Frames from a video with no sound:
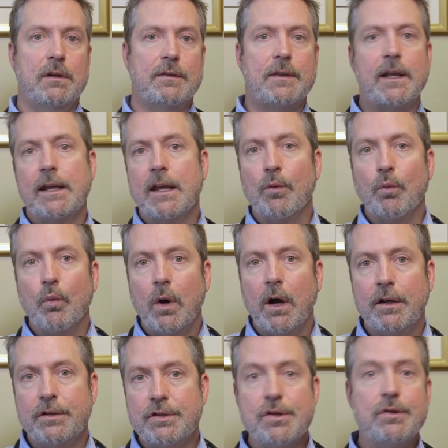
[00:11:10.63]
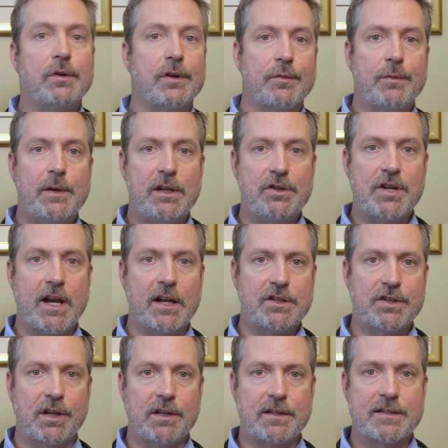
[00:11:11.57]
they get one, two, or three
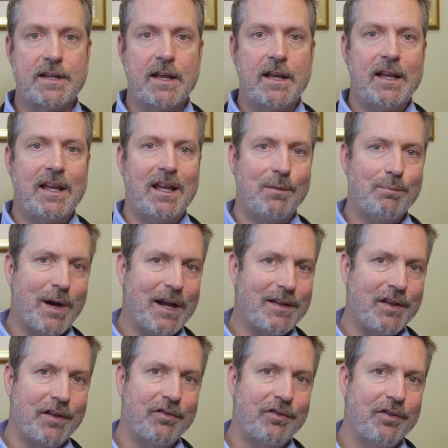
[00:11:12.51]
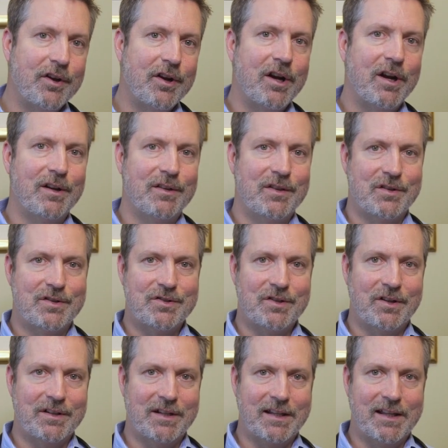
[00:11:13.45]
injections, and by the third, they're
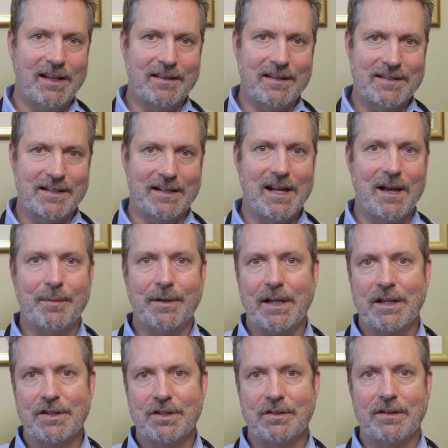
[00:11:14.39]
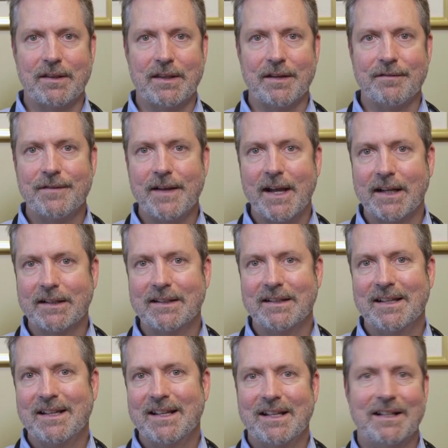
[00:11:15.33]
starting to get this accommodation to the effect,
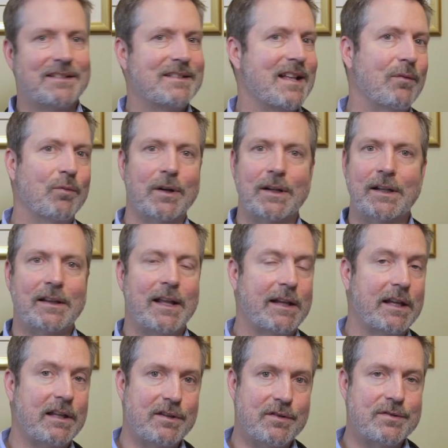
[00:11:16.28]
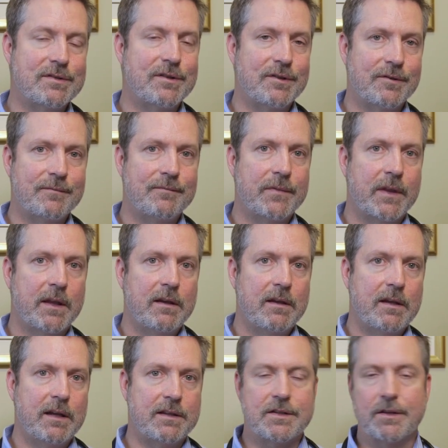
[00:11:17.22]
and it's not working like it used to.
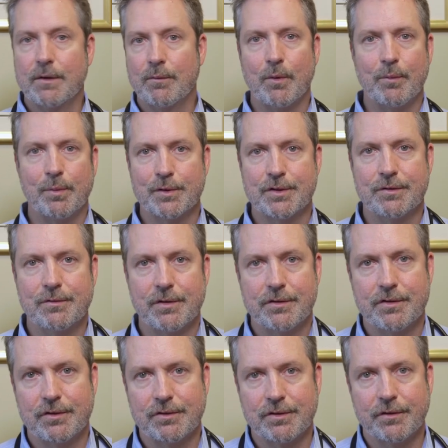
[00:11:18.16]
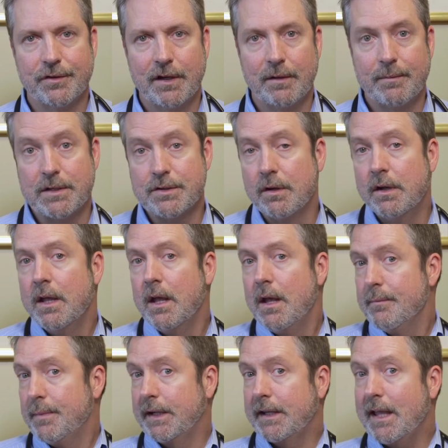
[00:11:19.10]
And so they will pursue with surgical therapy. So,
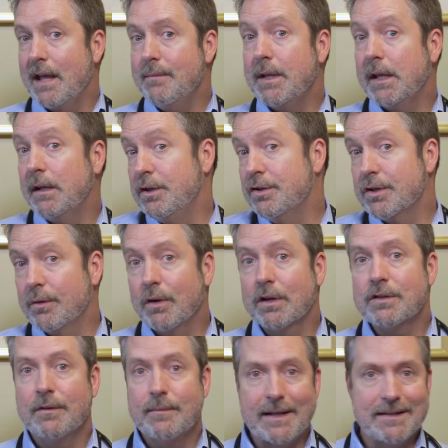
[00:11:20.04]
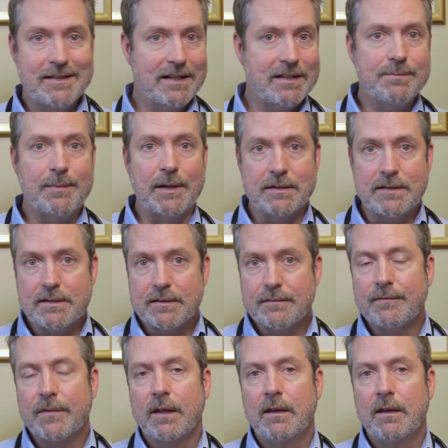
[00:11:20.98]
but it can be, and it usually works for about six months.